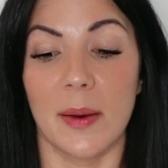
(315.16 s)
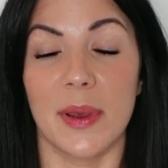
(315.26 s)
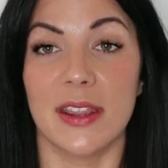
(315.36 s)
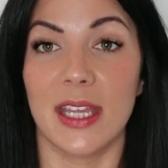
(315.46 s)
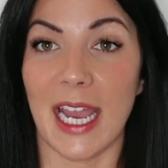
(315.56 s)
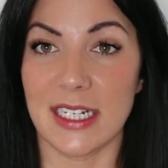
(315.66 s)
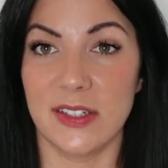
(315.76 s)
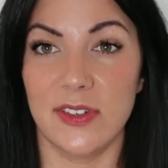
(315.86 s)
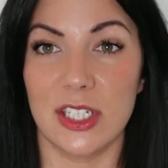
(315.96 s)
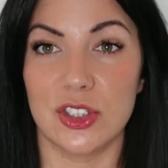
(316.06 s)
In the
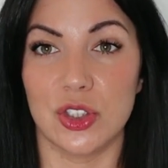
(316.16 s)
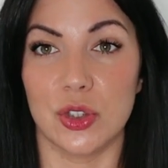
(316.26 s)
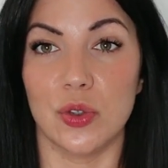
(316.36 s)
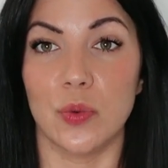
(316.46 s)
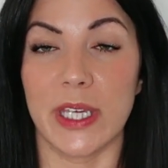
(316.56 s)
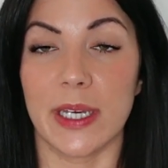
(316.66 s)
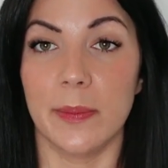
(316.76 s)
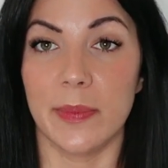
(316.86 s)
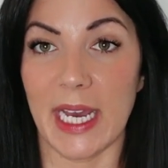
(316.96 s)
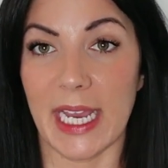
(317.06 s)
activity 2, we
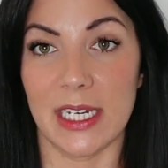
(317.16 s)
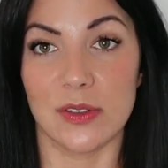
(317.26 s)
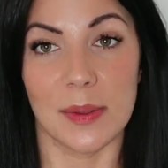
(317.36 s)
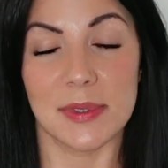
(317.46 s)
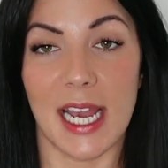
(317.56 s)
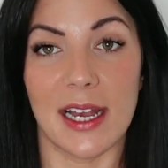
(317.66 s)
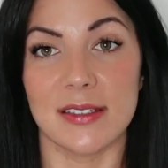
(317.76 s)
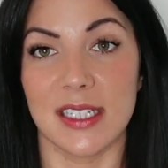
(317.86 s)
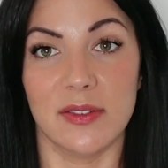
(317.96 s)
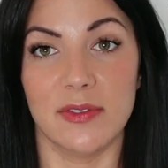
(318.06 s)
combined
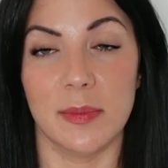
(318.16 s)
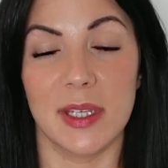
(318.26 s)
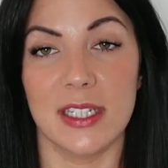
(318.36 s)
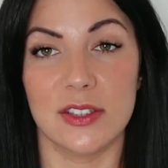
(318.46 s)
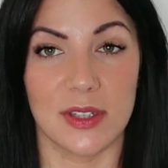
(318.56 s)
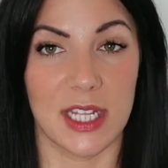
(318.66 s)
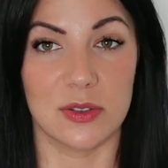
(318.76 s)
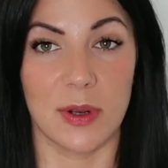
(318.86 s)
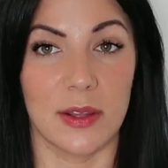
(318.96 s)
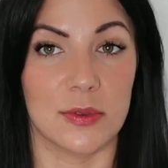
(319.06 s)
reptiles and amphibians, so
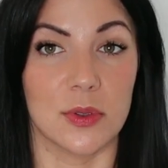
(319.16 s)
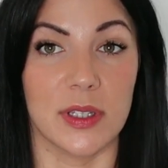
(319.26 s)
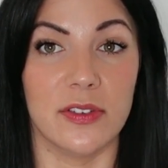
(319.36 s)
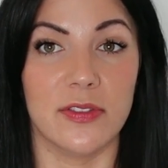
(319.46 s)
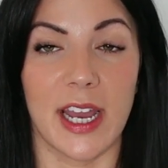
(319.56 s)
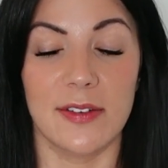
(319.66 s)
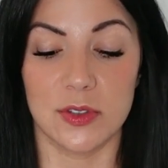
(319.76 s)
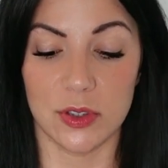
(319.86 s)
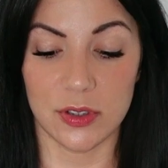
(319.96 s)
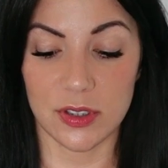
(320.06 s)
that's why there was only 5
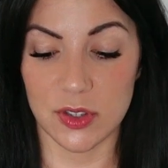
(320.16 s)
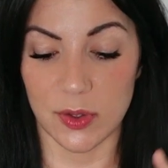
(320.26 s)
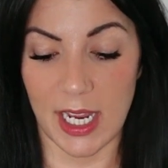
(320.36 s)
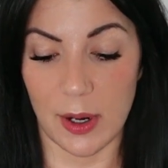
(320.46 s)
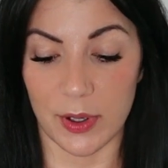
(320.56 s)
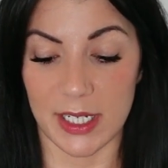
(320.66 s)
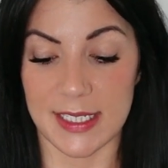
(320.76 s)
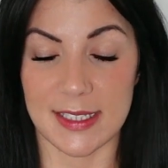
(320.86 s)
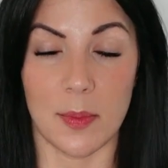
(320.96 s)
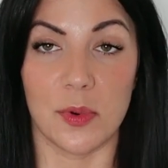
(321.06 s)
circles. So now we're going
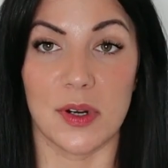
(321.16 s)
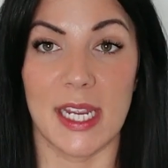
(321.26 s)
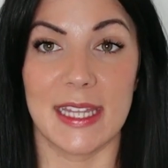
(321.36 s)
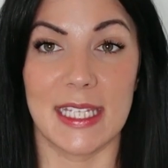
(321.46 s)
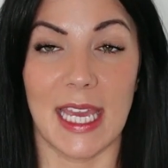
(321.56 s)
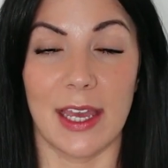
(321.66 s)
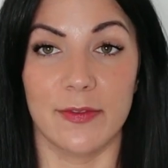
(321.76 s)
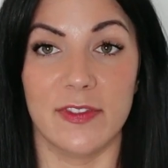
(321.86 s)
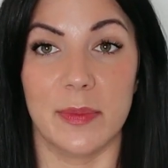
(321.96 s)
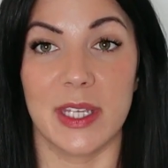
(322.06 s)
to separate the
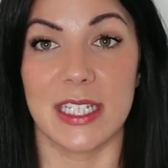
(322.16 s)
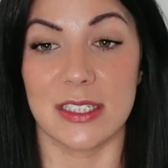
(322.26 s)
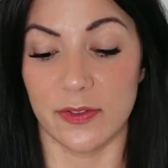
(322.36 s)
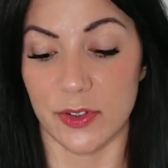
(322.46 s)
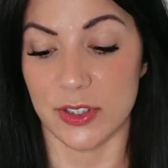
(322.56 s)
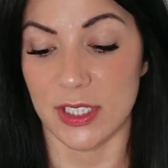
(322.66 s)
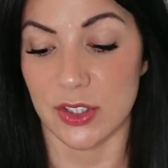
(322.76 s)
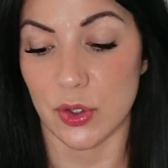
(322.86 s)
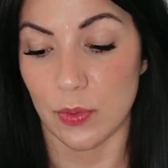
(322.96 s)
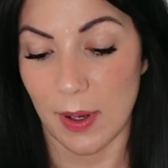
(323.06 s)
amphibians
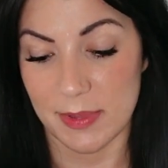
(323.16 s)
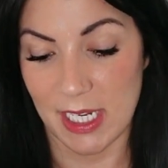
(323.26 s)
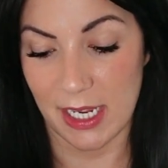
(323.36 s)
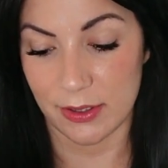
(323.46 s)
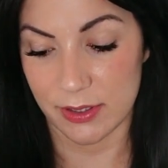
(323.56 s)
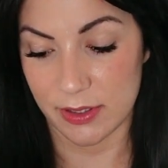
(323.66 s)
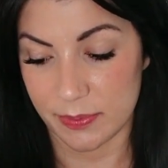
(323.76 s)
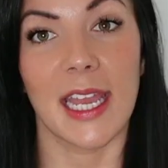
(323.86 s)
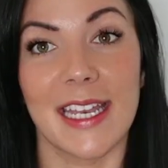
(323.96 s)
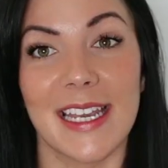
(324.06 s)
versus reptiles.
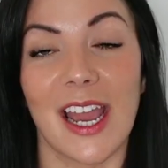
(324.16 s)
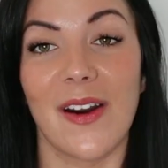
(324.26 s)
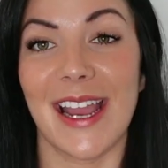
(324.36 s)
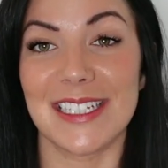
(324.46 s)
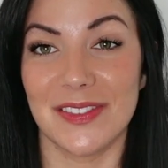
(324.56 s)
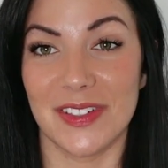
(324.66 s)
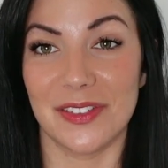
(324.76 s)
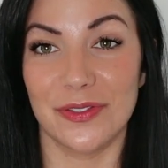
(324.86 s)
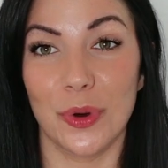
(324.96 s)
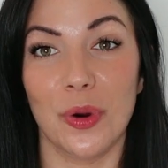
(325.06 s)
And now activity
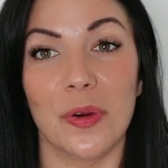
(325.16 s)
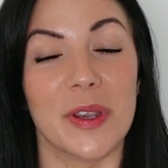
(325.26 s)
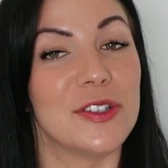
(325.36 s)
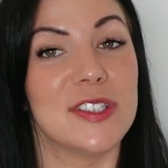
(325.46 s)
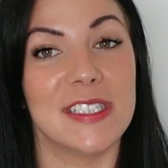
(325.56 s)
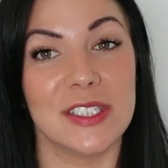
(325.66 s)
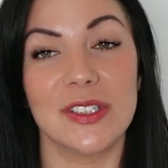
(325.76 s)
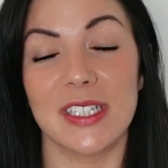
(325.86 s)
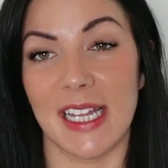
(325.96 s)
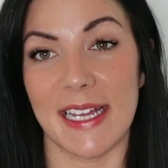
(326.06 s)
4, we are still
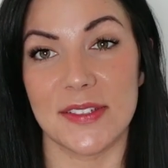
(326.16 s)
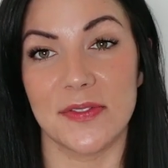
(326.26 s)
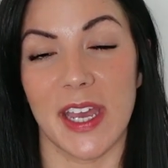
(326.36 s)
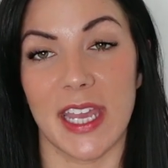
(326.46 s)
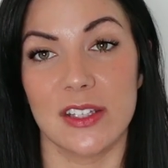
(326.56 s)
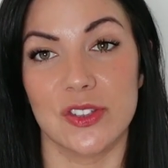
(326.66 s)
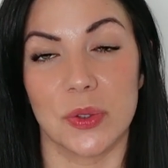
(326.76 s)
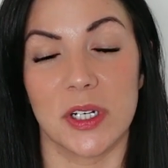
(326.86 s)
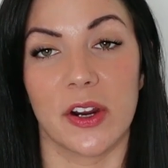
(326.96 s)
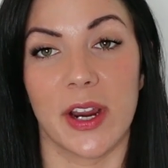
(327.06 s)
classifying and
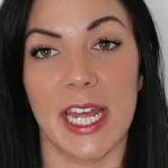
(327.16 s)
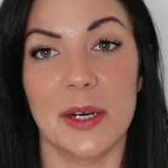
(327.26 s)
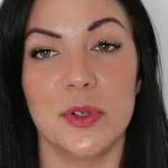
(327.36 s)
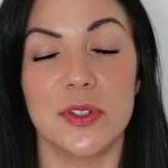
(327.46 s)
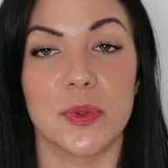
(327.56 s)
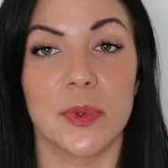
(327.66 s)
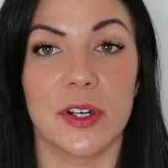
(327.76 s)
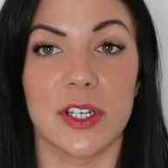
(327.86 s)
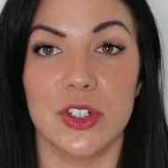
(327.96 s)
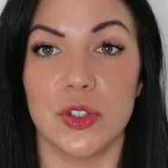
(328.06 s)
sorting our animals. We
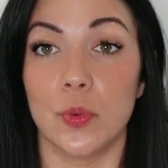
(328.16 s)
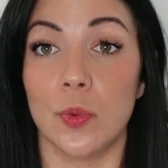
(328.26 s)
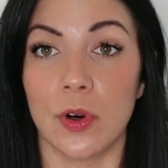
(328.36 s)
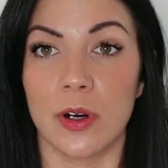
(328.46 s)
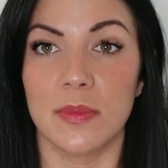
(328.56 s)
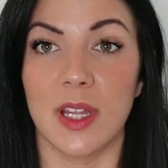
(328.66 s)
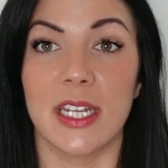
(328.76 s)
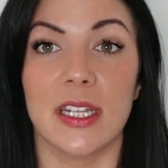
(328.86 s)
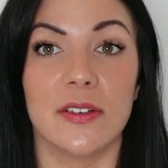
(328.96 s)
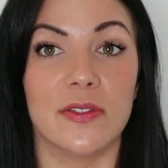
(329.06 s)
are going to do
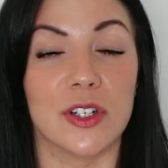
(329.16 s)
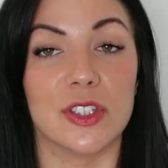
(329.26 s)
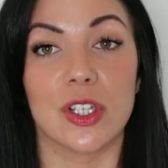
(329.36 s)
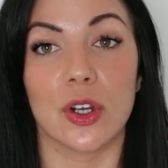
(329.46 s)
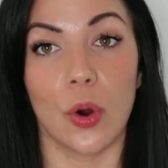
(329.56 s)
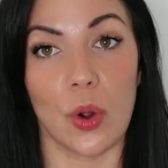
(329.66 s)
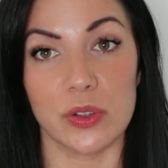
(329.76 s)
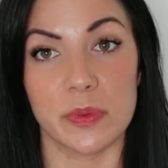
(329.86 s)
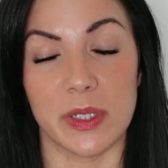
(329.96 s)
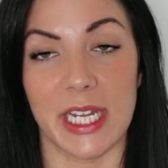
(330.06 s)
warm-blooded versus
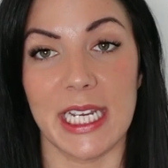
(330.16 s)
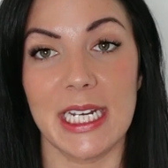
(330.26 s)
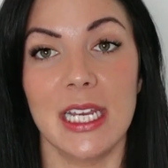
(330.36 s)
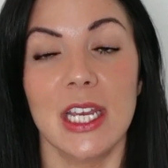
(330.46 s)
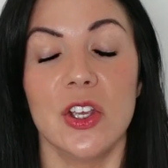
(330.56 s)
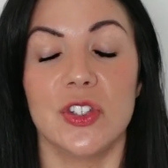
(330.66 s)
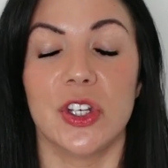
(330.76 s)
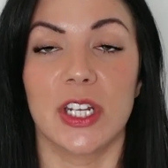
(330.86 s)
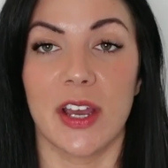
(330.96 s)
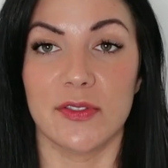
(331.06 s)
cold-blooded. So
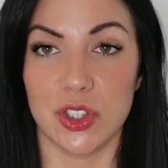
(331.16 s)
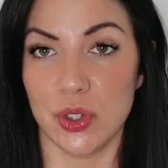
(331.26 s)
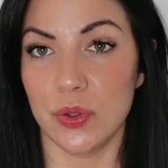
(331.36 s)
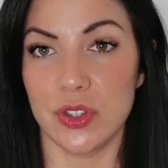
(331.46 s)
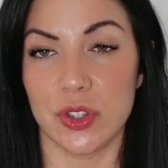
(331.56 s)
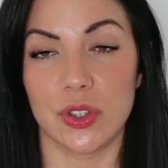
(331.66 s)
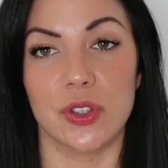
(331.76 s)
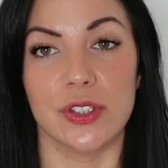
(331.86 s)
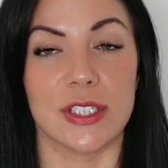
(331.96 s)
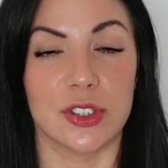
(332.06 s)
you're going to have 2
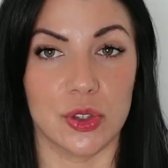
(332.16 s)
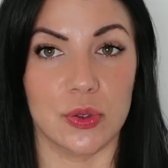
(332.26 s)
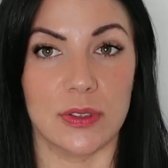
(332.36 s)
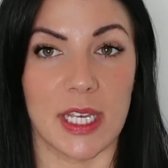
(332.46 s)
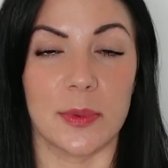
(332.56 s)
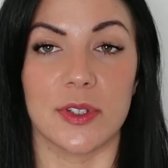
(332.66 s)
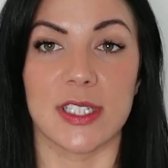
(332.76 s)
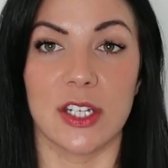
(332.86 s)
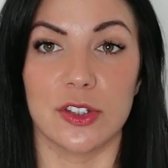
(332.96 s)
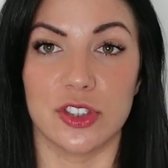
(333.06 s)
circles, 2 labels,
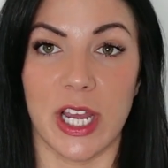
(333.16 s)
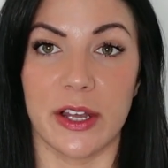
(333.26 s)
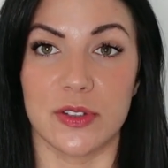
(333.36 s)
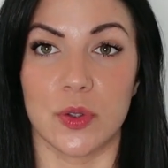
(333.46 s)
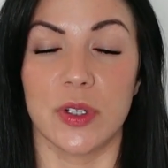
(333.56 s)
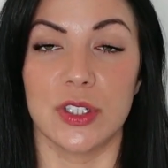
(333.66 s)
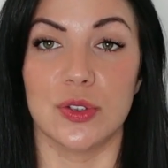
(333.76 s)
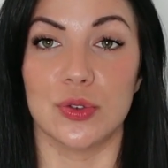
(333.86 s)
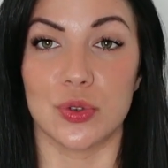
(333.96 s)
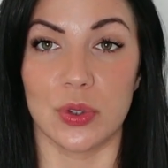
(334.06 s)
and your child's going
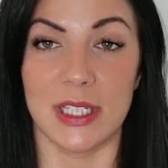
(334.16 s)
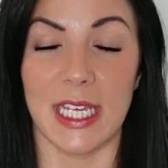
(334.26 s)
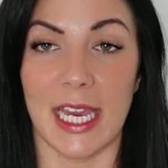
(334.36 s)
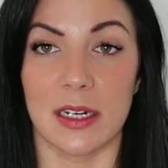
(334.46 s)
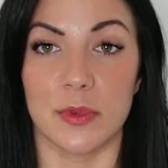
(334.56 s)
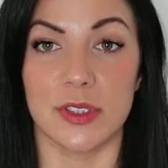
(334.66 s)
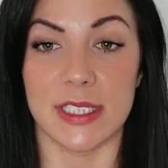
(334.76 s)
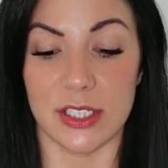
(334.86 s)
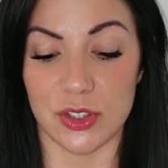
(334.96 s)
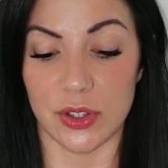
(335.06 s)
to sort the animals
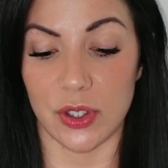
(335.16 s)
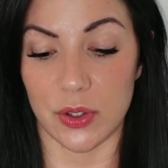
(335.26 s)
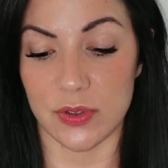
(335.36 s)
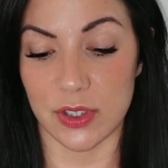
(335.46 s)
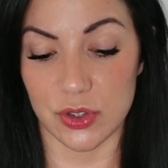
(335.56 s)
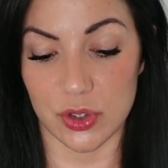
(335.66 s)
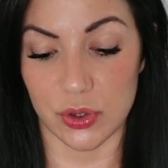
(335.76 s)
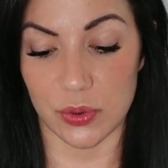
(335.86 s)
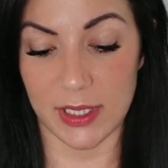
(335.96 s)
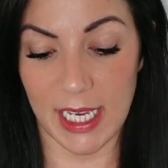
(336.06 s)
into those 2
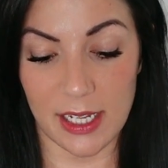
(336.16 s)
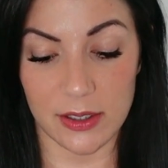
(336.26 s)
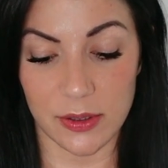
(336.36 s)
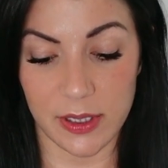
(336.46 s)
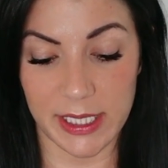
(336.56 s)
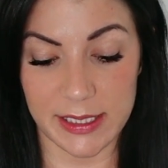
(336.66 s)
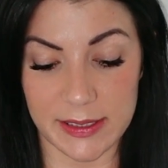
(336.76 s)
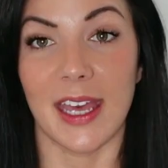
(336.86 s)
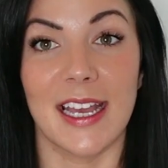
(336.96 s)
categories.